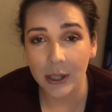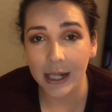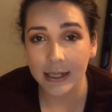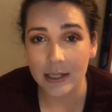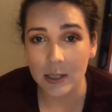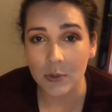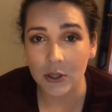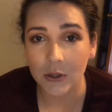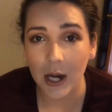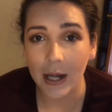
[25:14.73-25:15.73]
ahead and
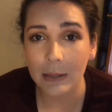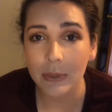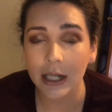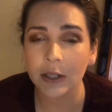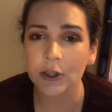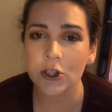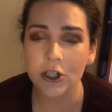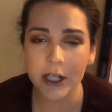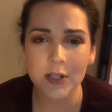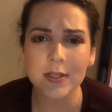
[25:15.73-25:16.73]
subscribe and
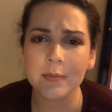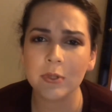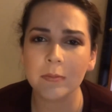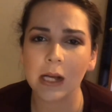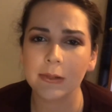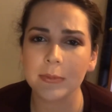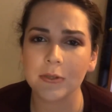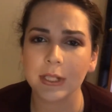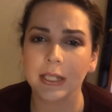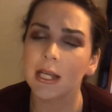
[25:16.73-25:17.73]
share Simple Mama
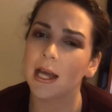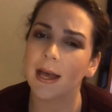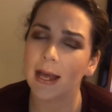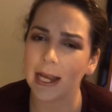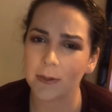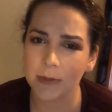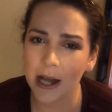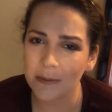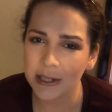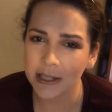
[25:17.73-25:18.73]
Beauty. I have
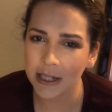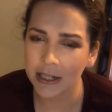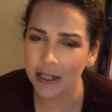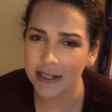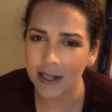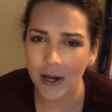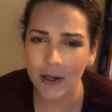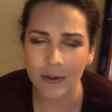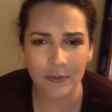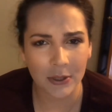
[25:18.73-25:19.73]
not been getting a ton
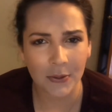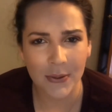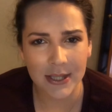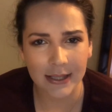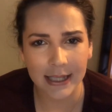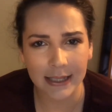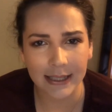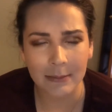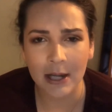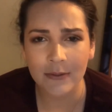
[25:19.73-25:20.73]
of views
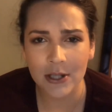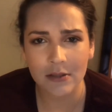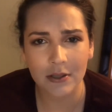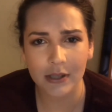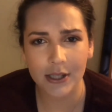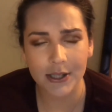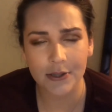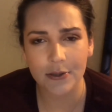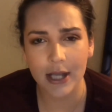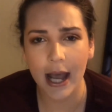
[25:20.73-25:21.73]
lately. My first few
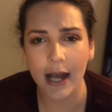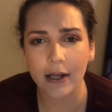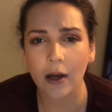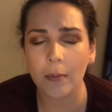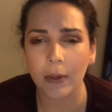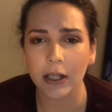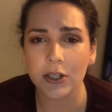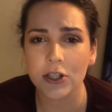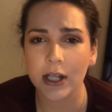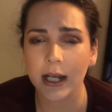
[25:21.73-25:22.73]
videos had a
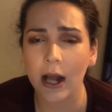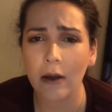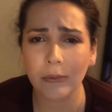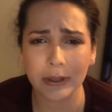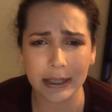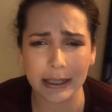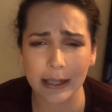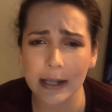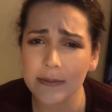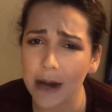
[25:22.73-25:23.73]
bunch, and now I'm only getting
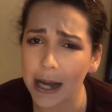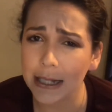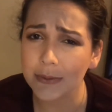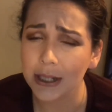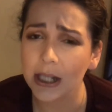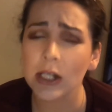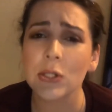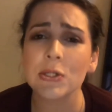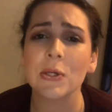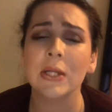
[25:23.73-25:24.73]
like 5.
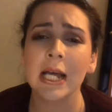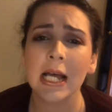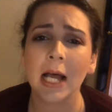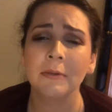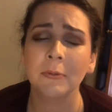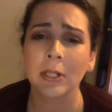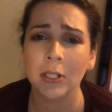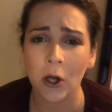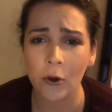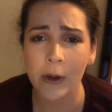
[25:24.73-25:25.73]
So let everyone
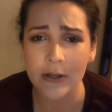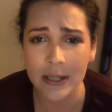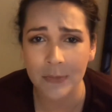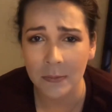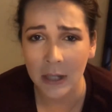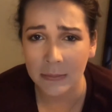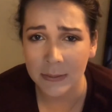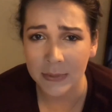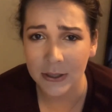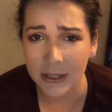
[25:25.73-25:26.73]
know about Simple Mama
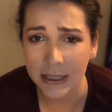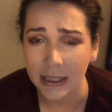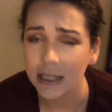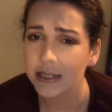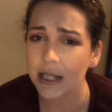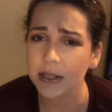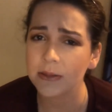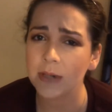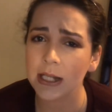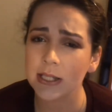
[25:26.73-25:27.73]
Beauty. Tell your
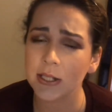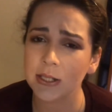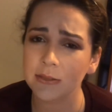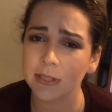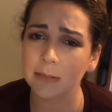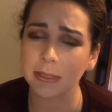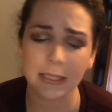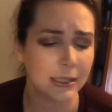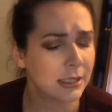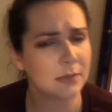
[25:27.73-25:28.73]
friends, tell your family,
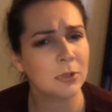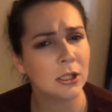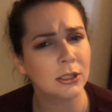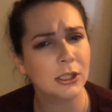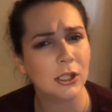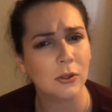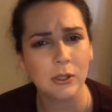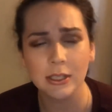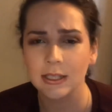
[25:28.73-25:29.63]
let them all know